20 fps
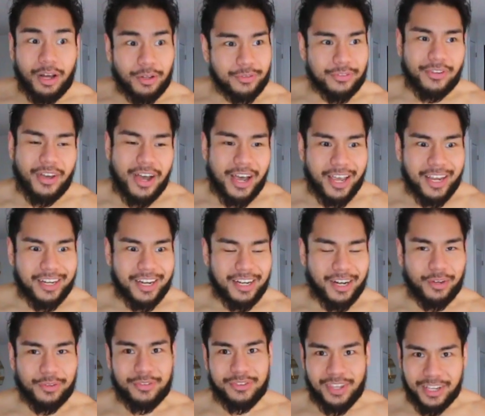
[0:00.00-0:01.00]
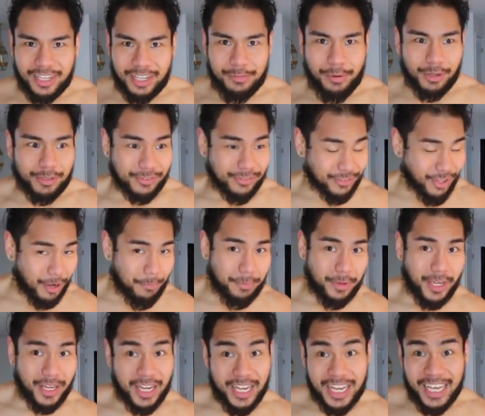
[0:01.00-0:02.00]
outside and I was thinking about
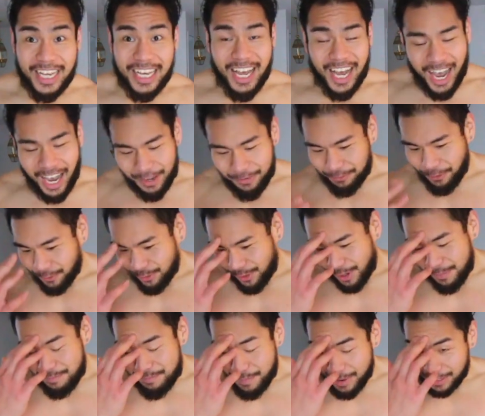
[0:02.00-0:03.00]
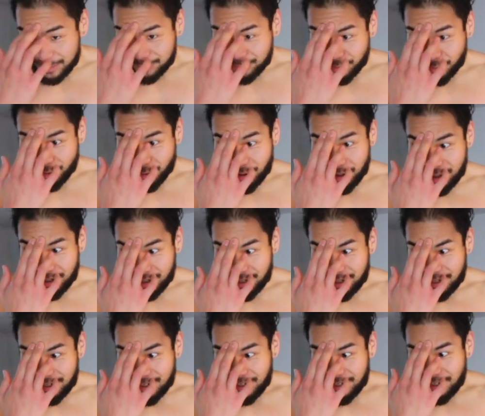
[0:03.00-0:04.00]
stopping, I felt a mental
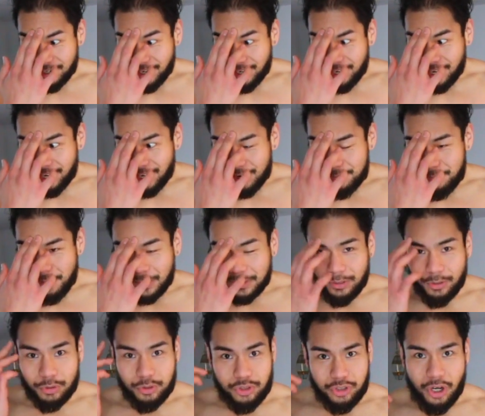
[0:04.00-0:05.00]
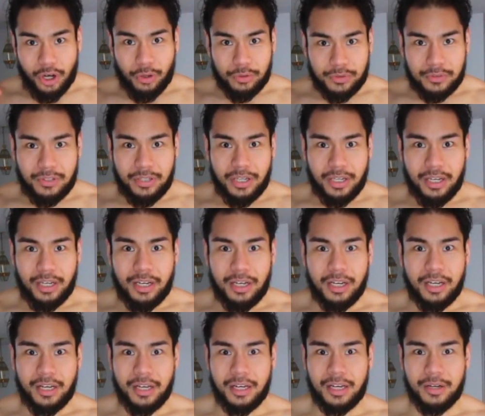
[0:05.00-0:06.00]
jolt
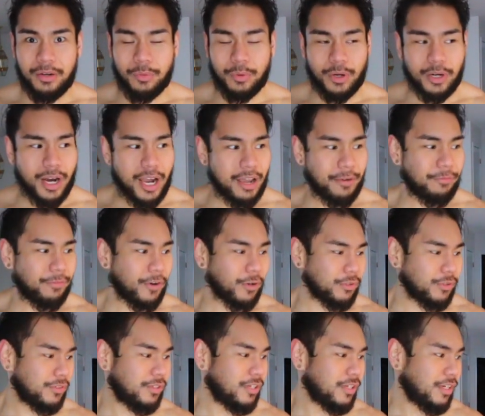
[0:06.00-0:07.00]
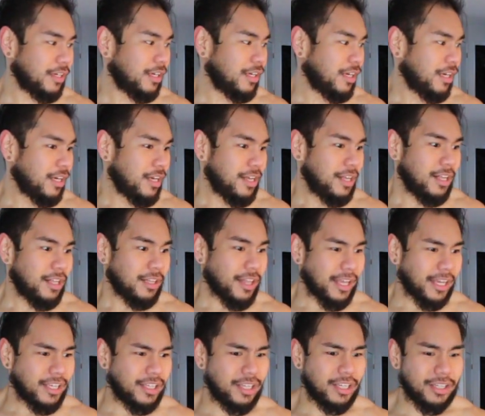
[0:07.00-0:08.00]
where I felt
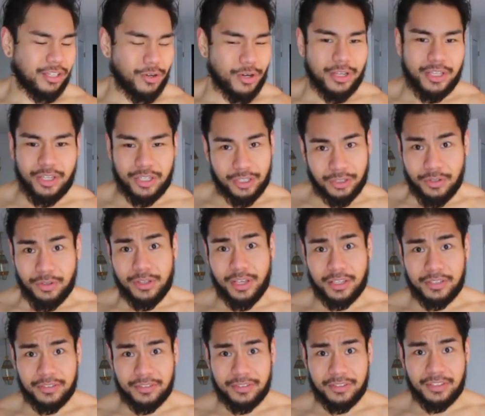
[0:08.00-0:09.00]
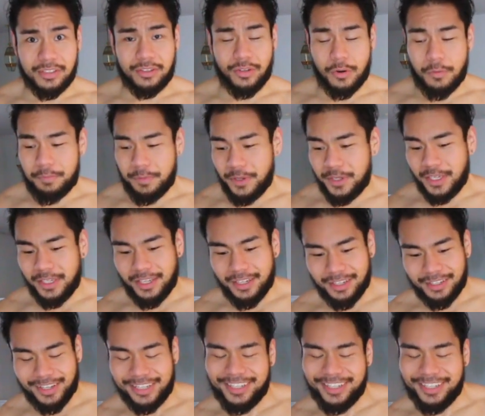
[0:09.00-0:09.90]
Like, you know what? You can do this. Don't be,